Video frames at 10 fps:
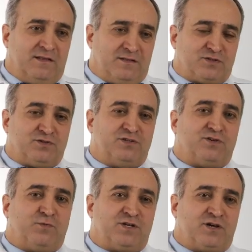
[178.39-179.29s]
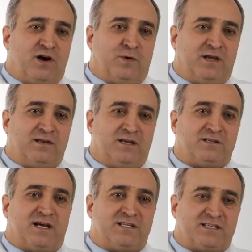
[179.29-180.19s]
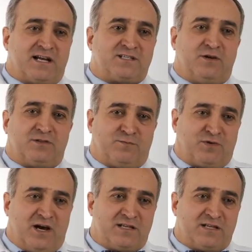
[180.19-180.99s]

and the surgeon would go in and dissect out the